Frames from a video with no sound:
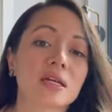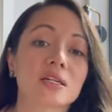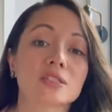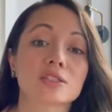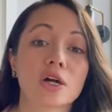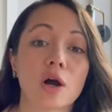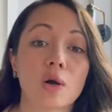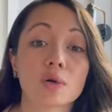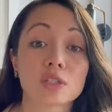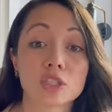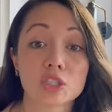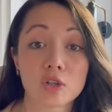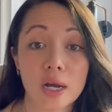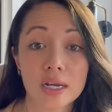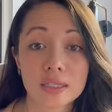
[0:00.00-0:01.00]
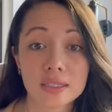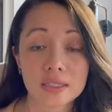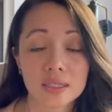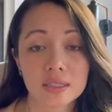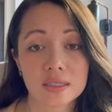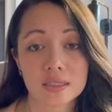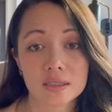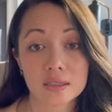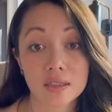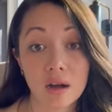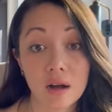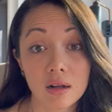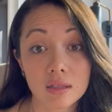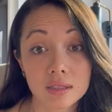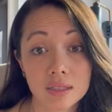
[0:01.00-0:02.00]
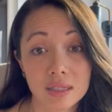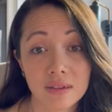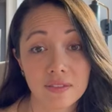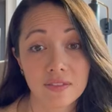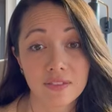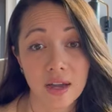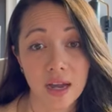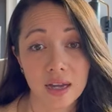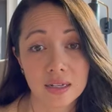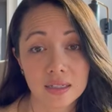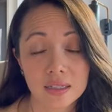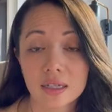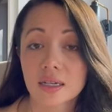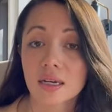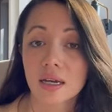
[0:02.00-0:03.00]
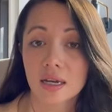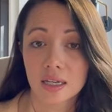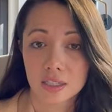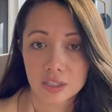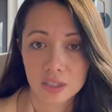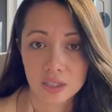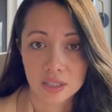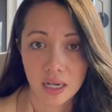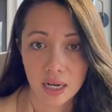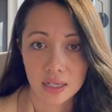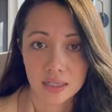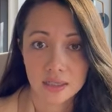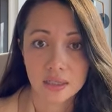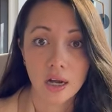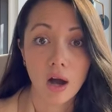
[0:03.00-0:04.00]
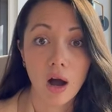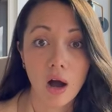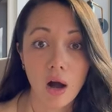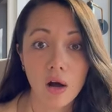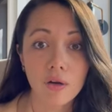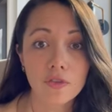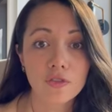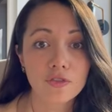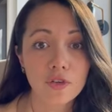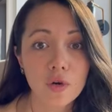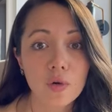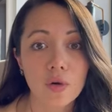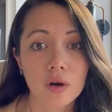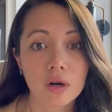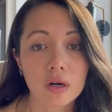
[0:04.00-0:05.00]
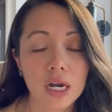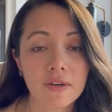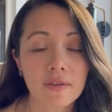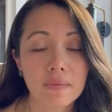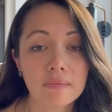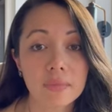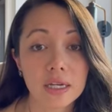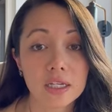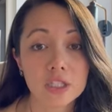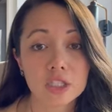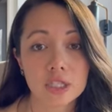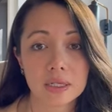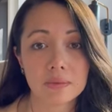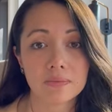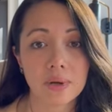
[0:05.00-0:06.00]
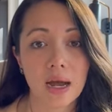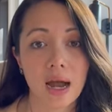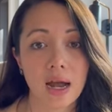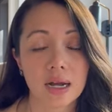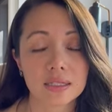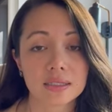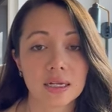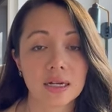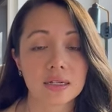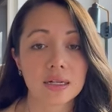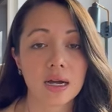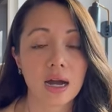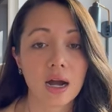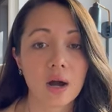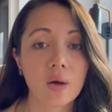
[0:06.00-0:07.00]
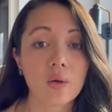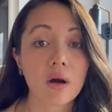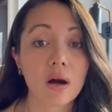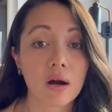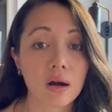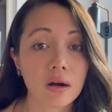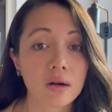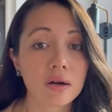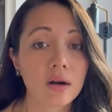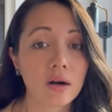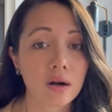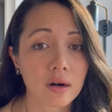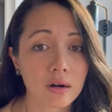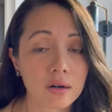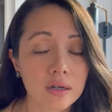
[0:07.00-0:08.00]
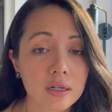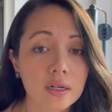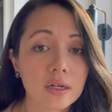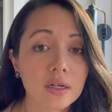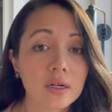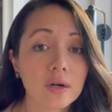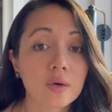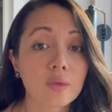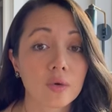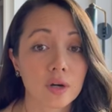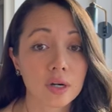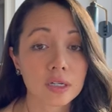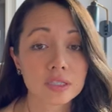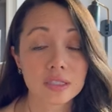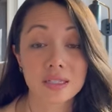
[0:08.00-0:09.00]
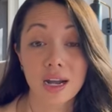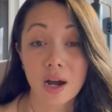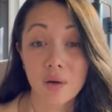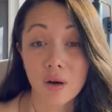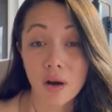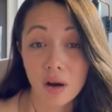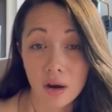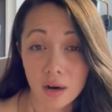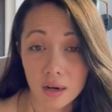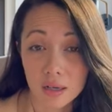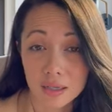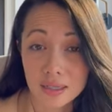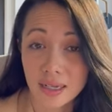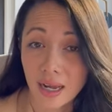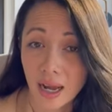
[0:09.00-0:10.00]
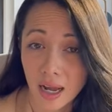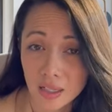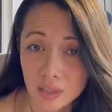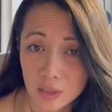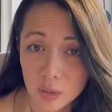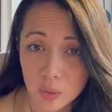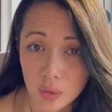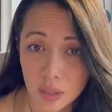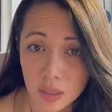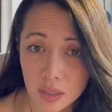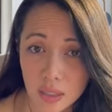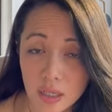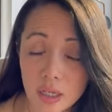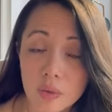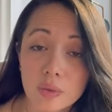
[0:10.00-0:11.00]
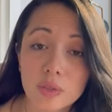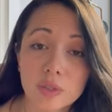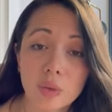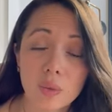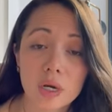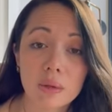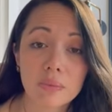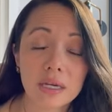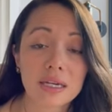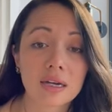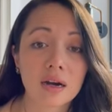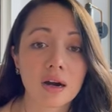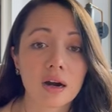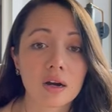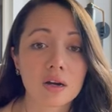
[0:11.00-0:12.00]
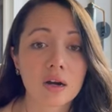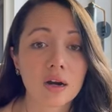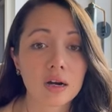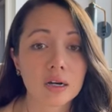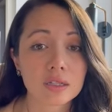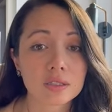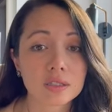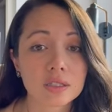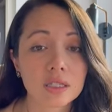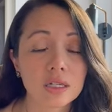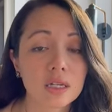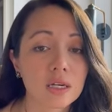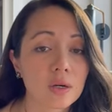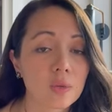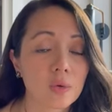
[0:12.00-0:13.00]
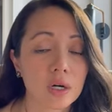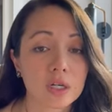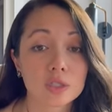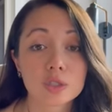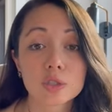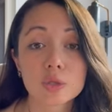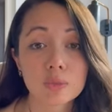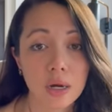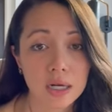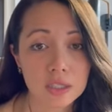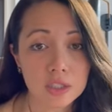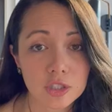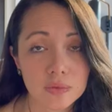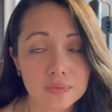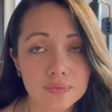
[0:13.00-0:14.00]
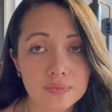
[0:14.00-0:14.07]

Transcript: So stress, salt, fat, exercise, all four have a major impact on how our heart works and how hard it has to work. We don't wanna make our hearts work too much